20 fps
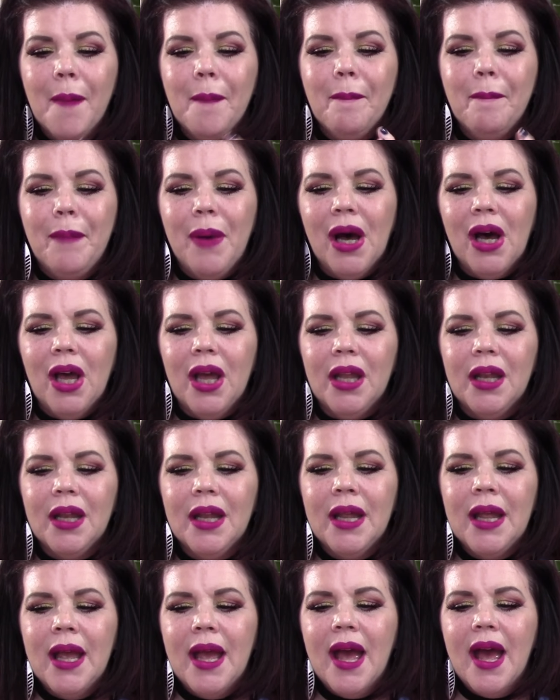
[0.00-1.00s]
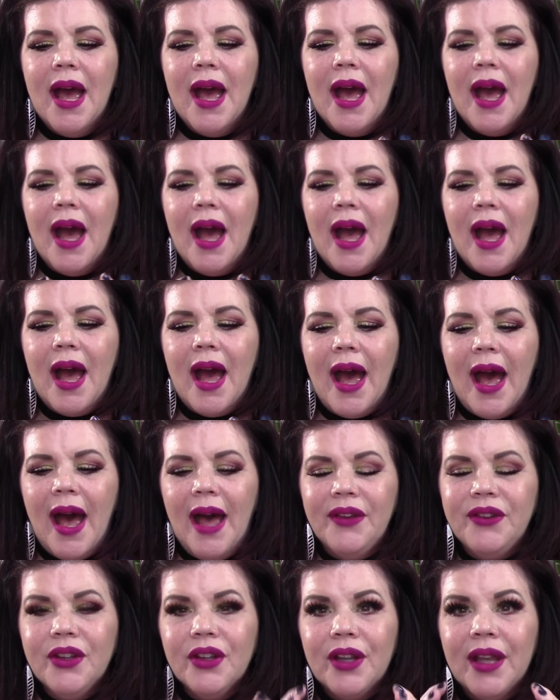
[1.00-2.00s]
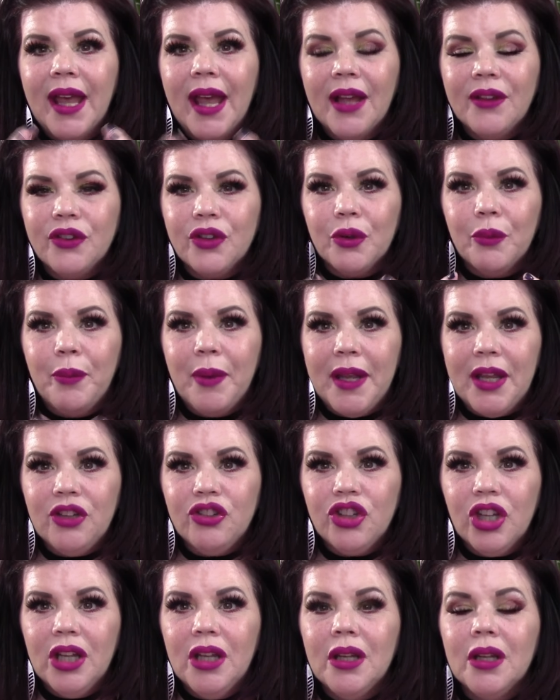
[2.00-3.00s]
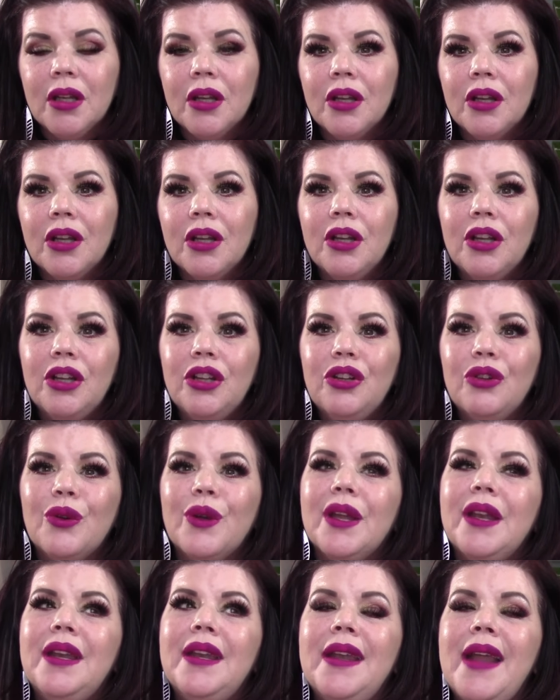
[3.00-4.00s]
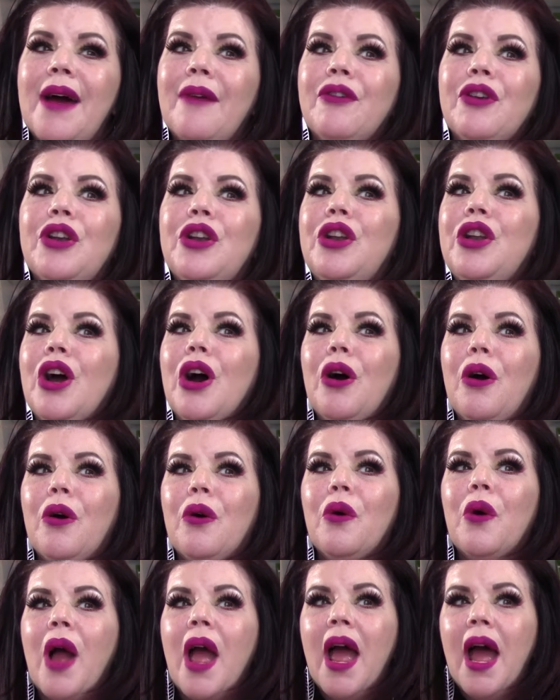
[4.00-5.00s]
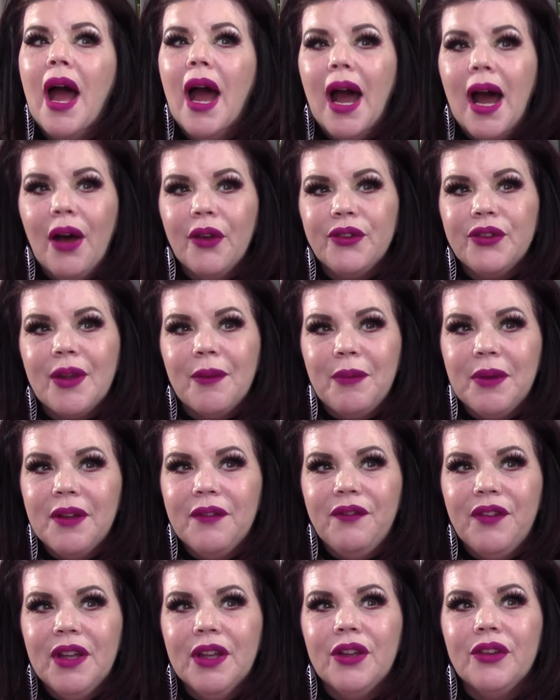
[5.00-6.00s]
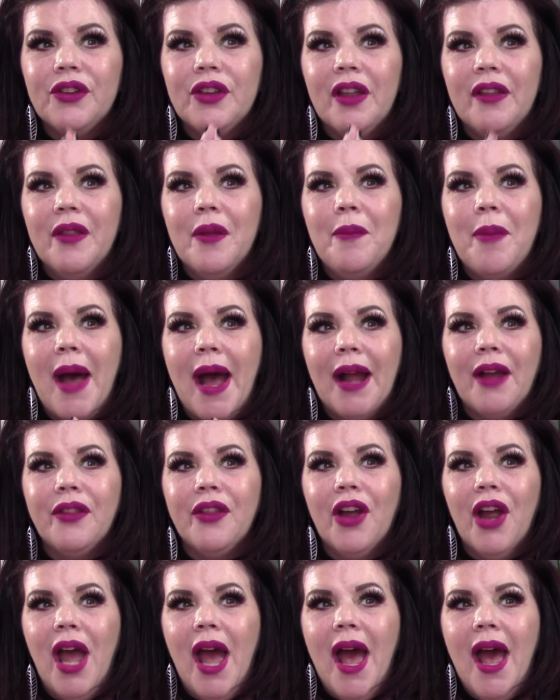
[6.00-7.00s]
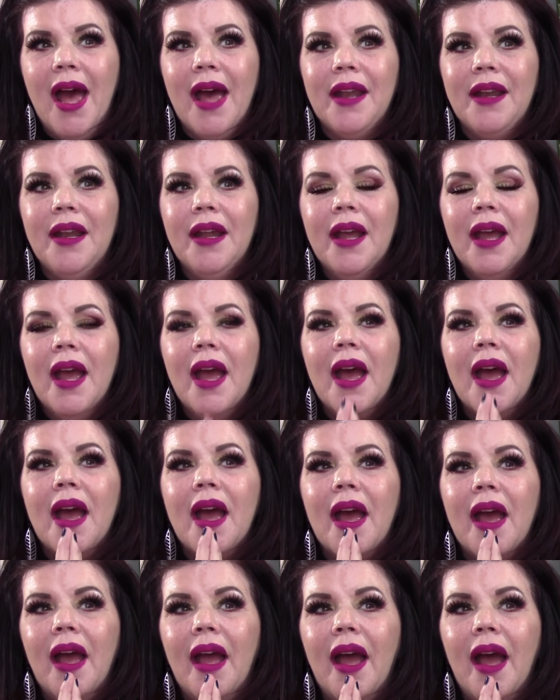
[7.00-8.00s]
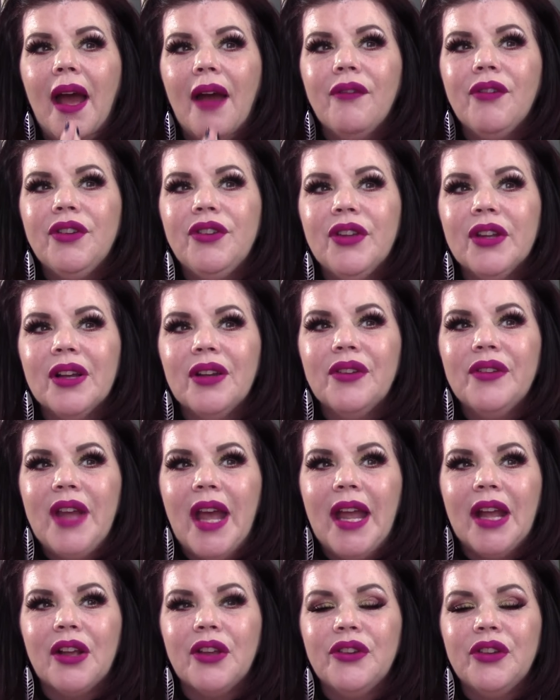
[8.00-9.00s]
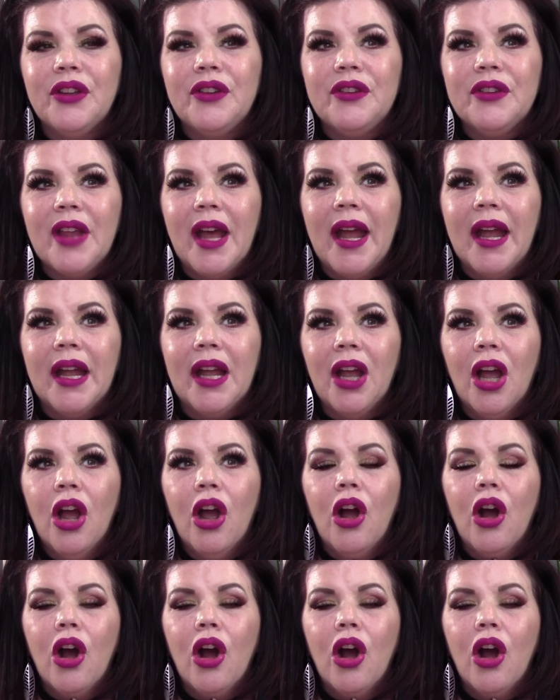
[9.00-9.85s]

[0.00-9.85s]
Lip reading: But as a cancer patient, you can never know how somebody feels in the back of their head every single day, because it's like,